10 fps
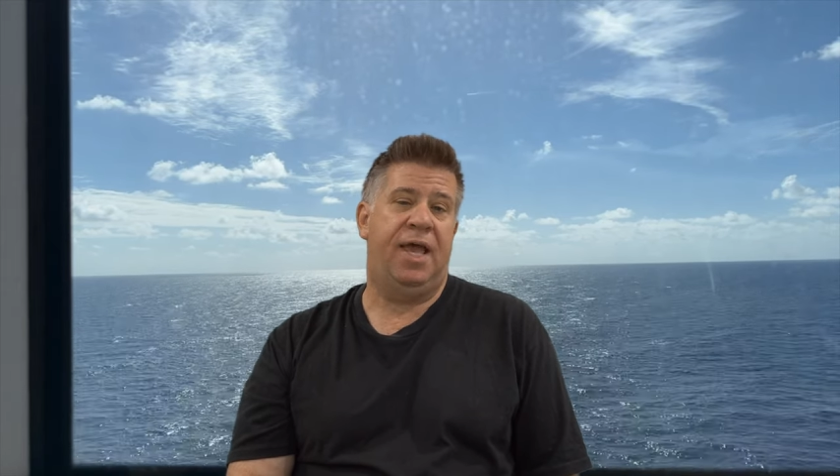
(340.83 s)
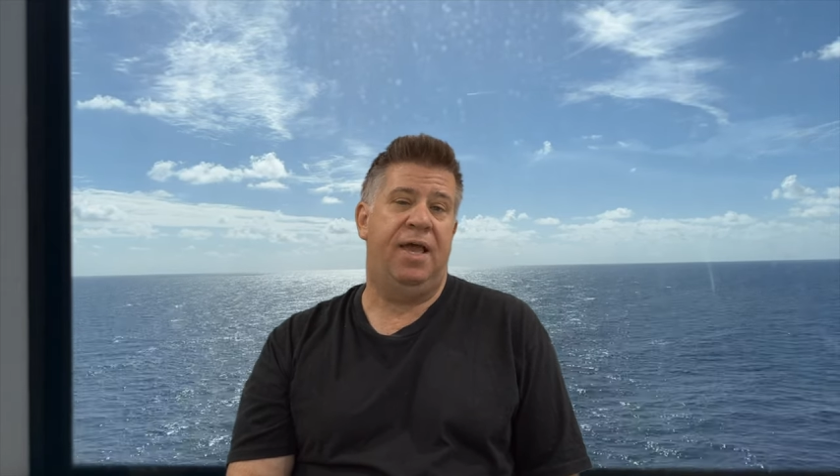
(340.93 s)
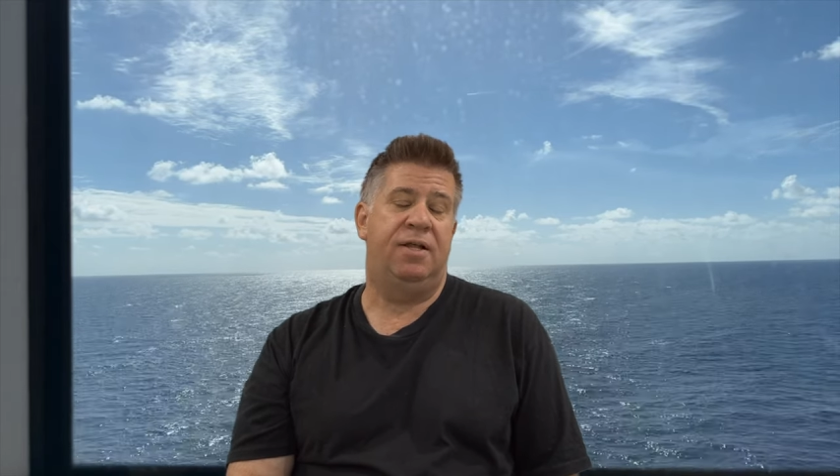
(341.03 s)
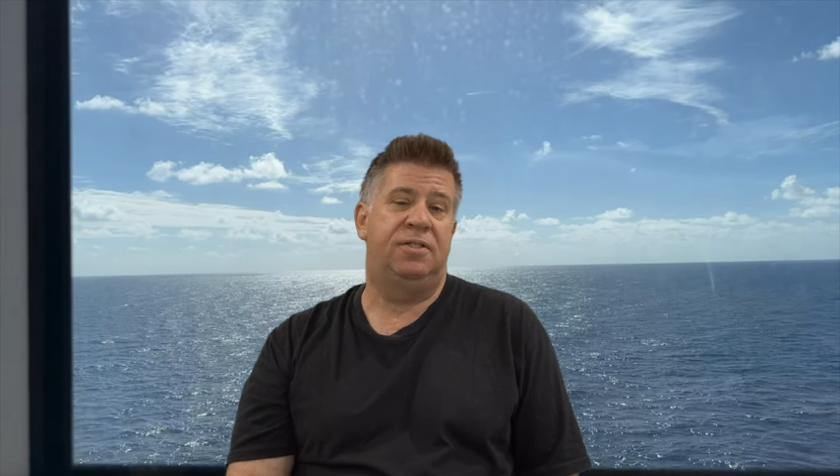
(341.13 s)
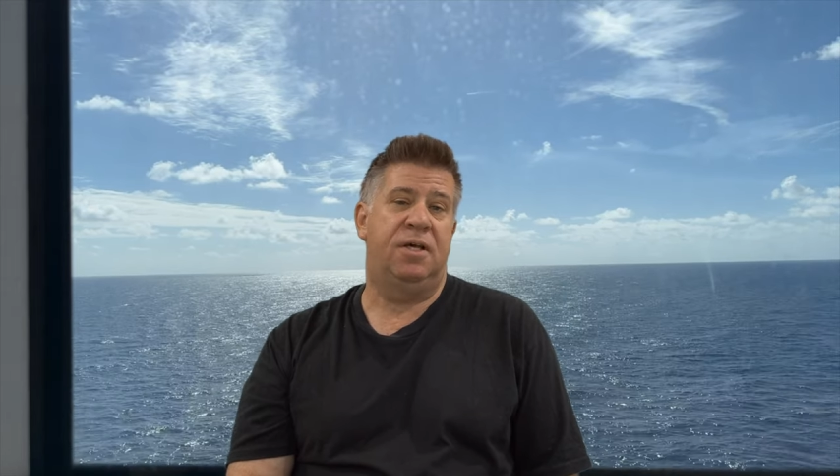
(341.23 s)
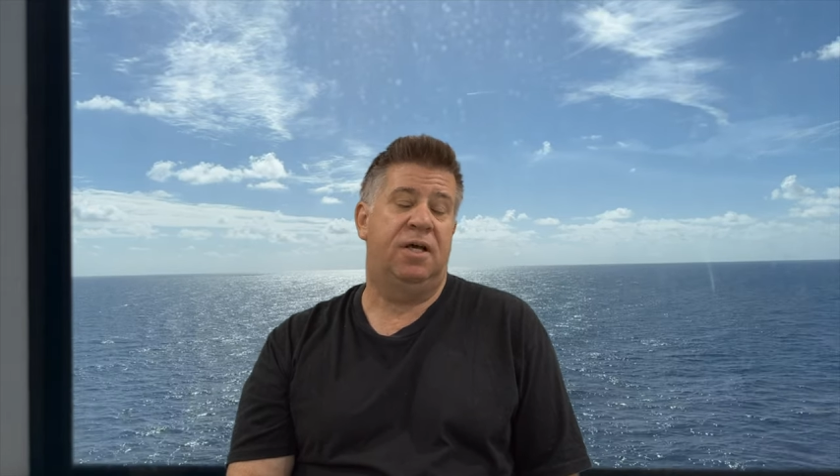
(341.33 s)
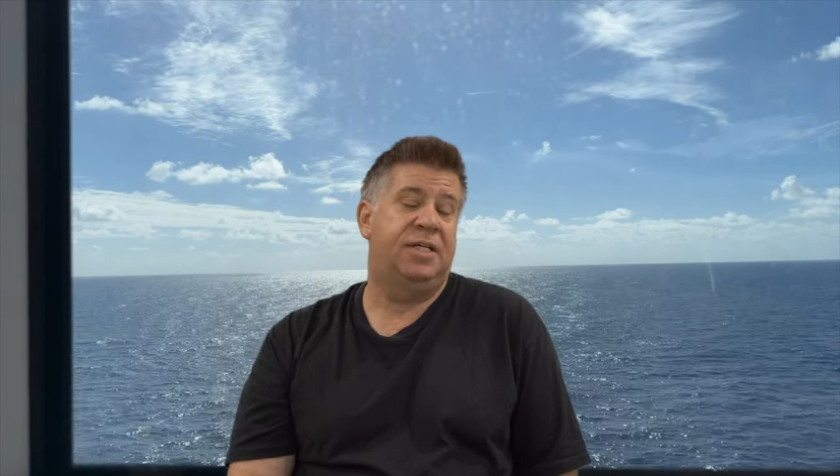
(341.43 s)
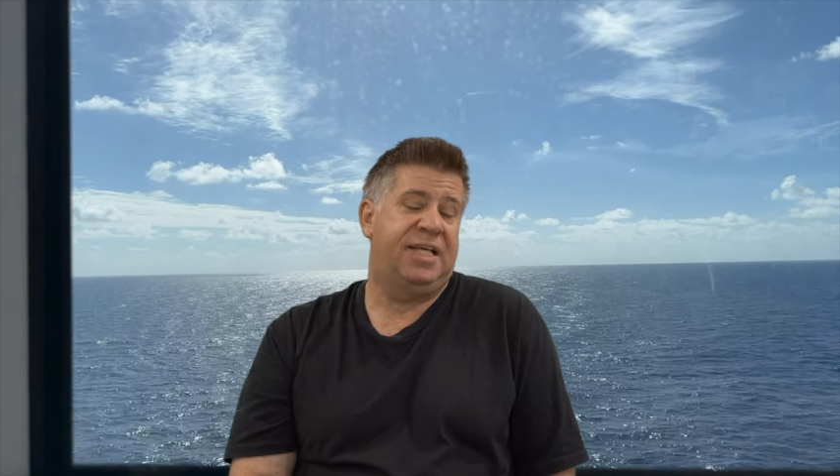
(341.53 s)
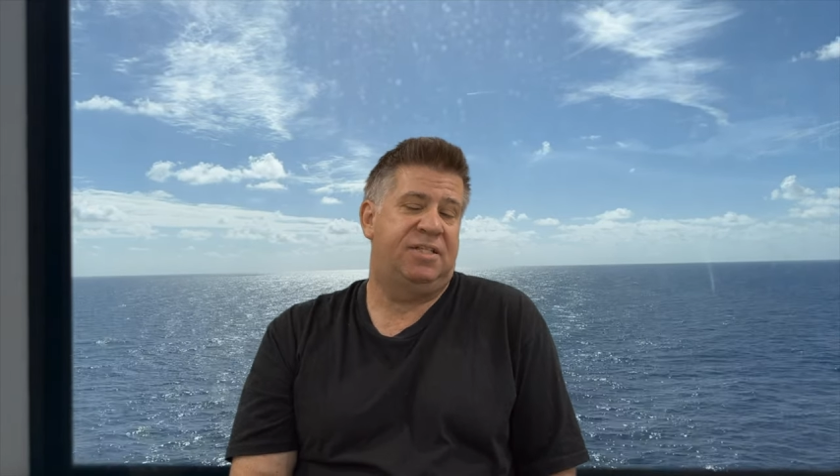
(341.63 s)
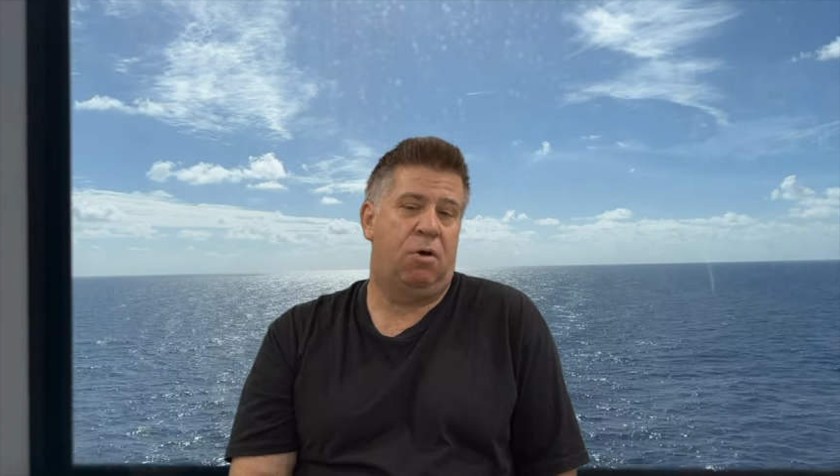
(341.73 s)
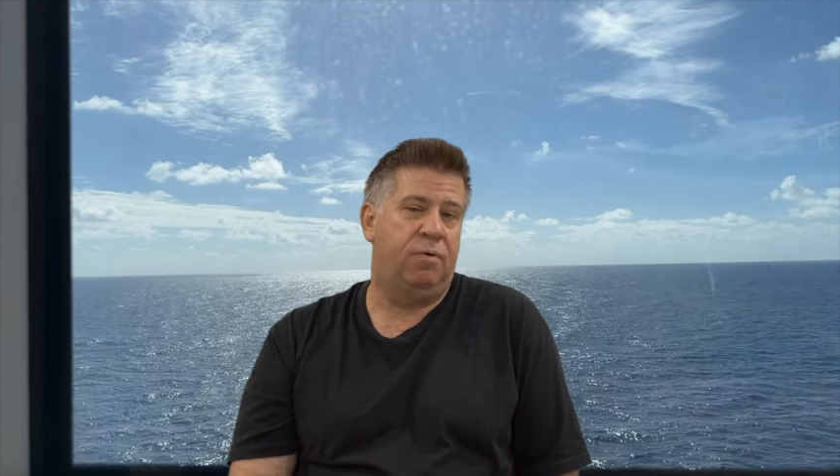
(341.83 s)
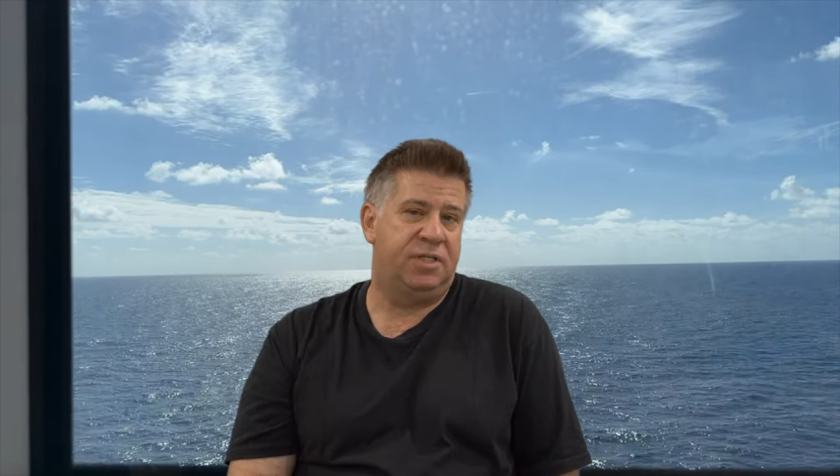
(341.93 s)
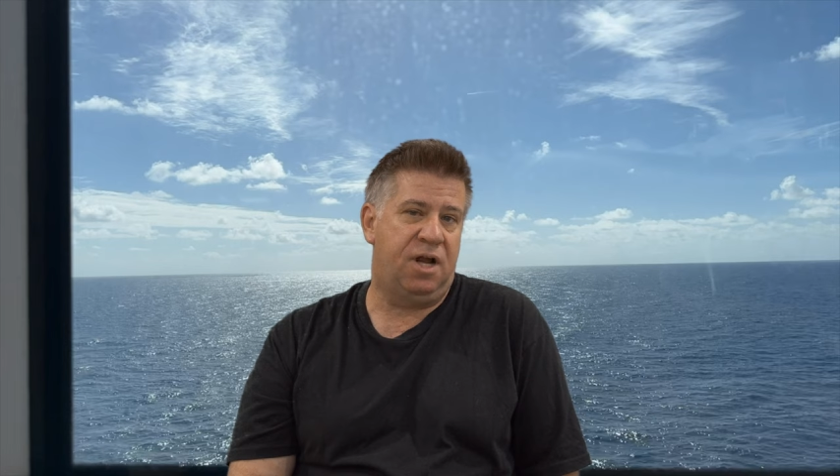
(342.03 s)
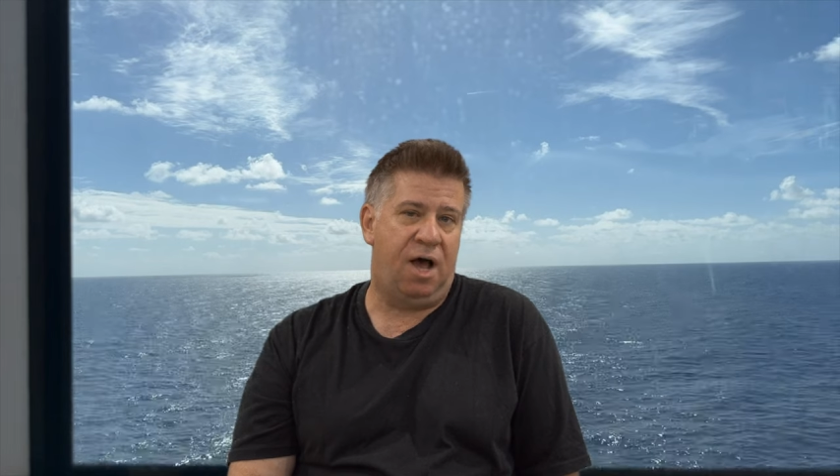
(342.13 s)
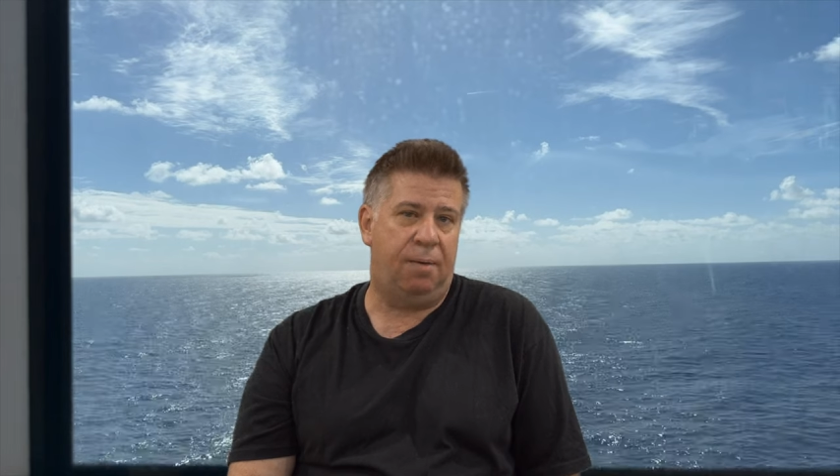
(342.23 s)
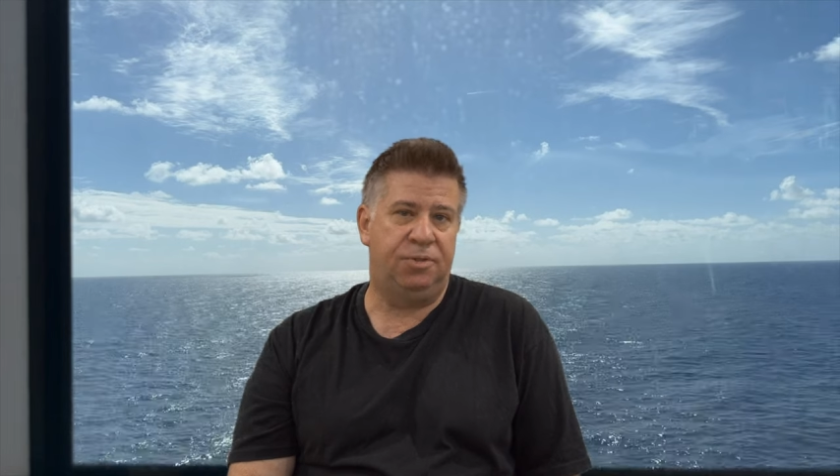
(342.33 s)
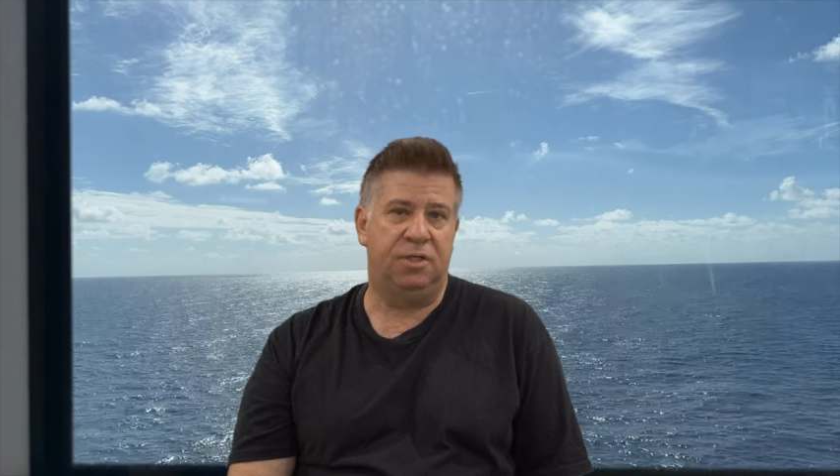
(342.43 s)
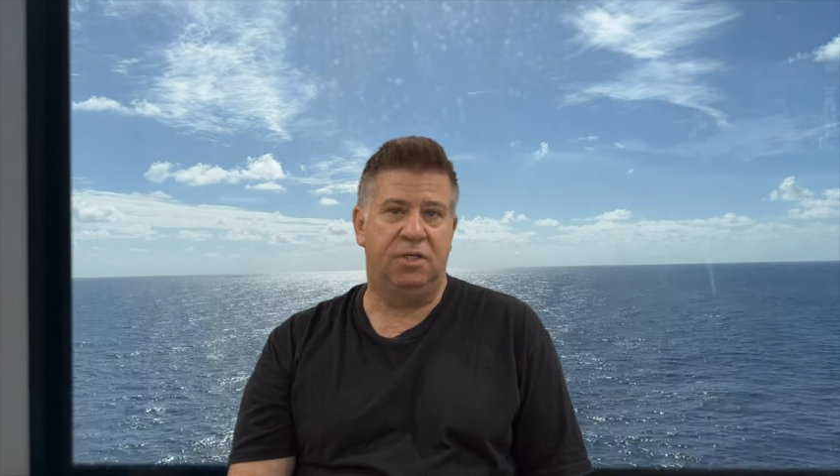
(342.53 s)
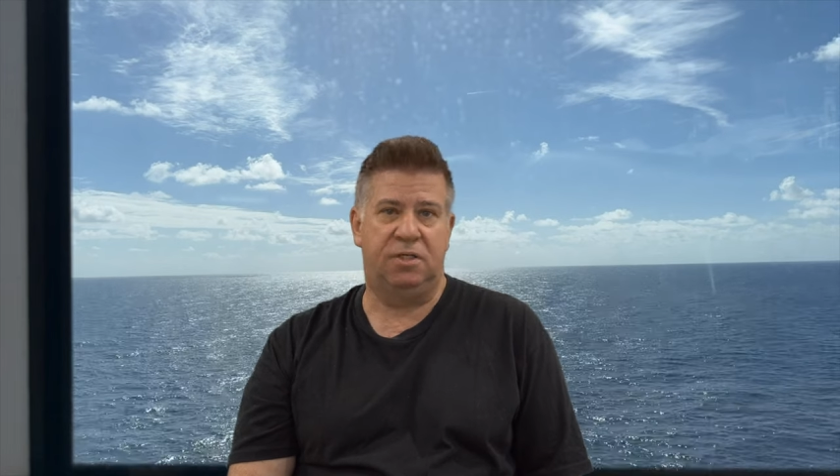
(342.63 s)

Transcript: and because uh, that's always an option